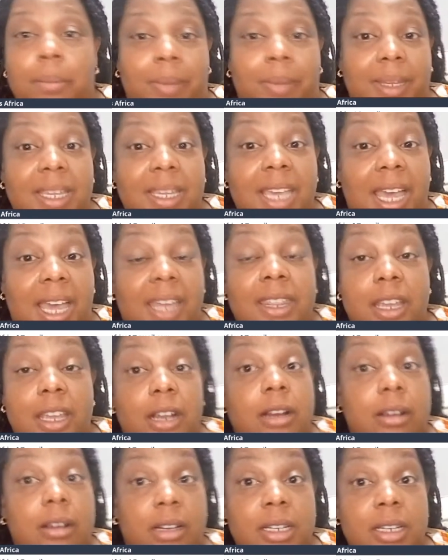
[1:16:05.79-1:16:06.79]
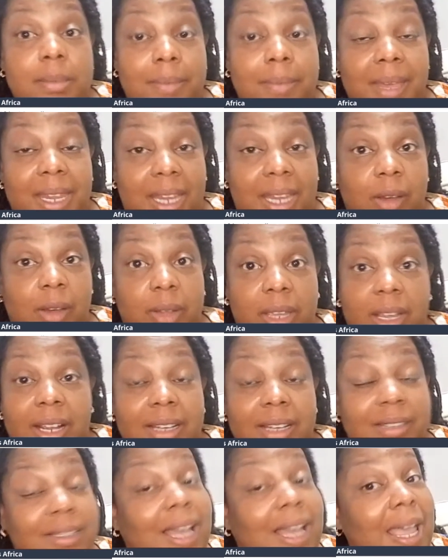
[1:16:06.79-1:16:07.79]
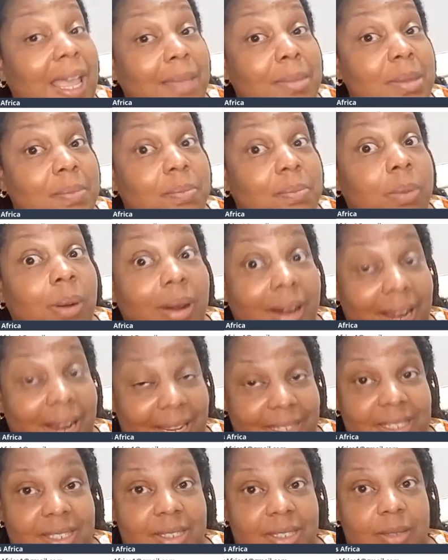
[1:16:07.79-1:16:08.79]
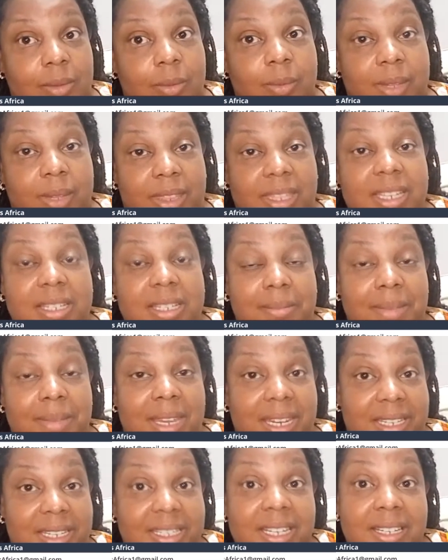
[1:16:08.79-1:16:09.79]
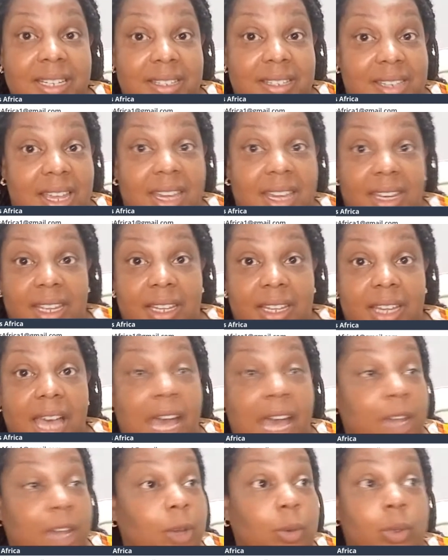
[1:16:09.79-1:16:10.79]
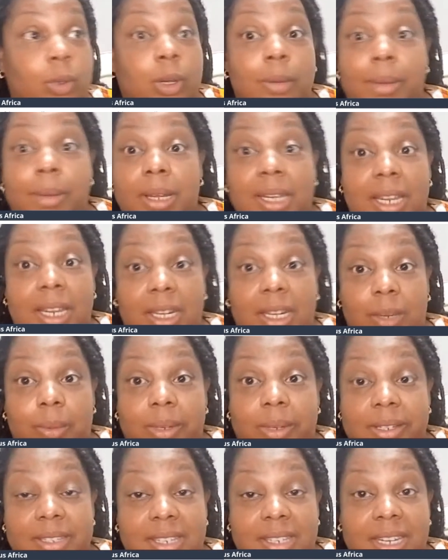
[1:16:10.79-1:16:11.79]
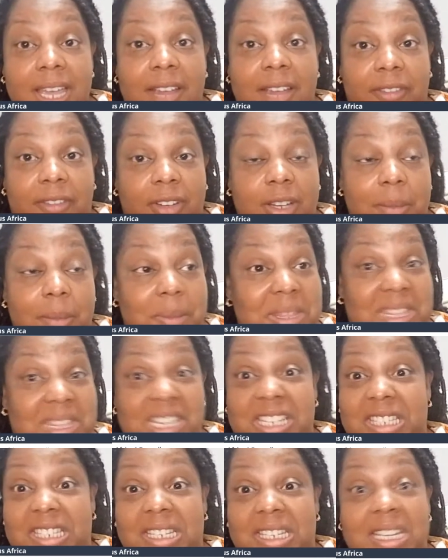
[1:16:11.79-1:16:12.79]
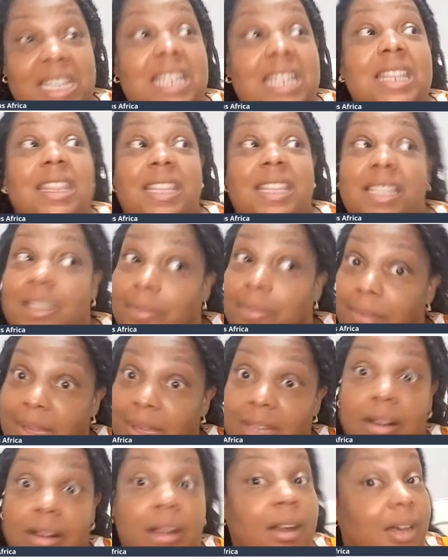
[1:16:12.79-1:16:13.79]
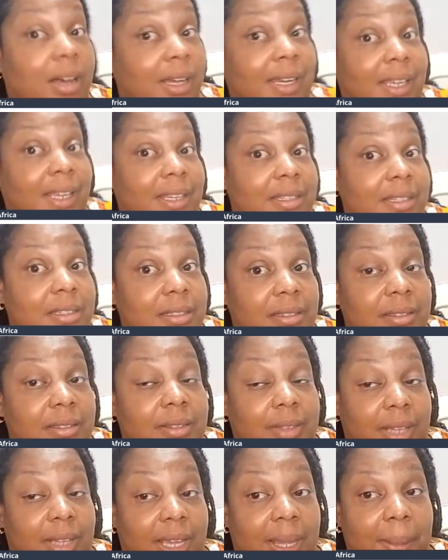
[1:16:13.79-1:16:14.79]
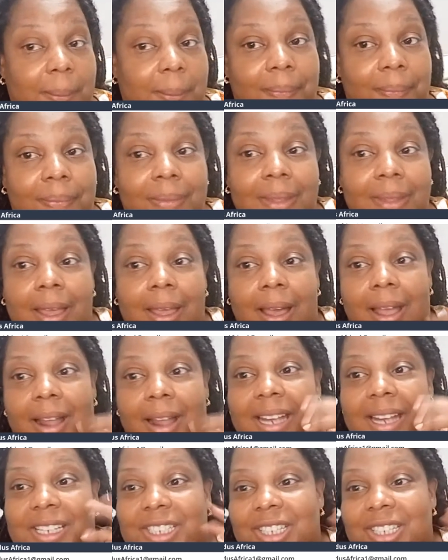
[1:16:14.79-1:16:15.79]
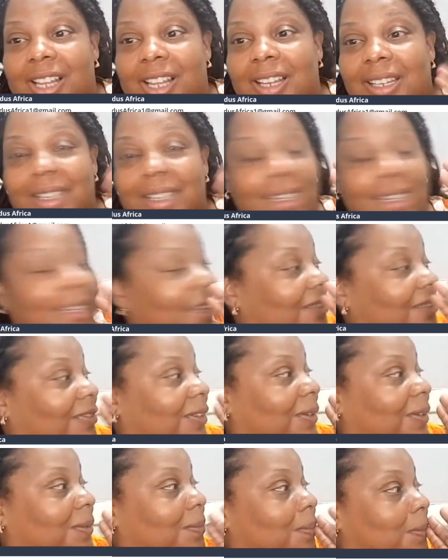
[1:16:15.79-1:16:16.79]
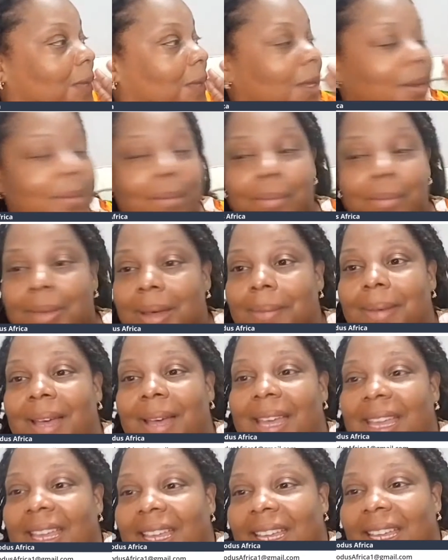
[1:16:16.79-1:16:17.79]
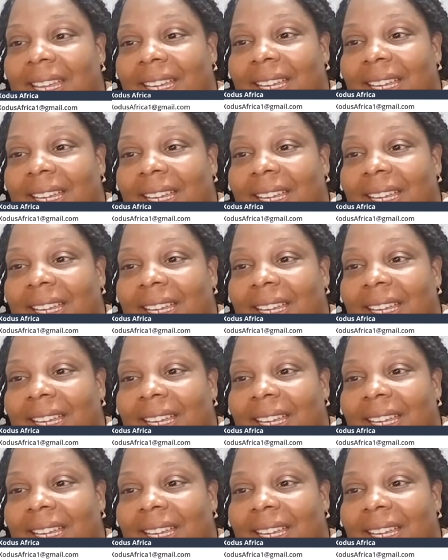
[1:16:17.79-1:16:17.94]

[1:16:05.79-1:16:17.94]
But yeah, there are good men out here. I am impressed with these men in Tanzania. I don't know about anywhere else in Africa, but these men are on it. Okay. All right, y'all. Love you. Bye bye.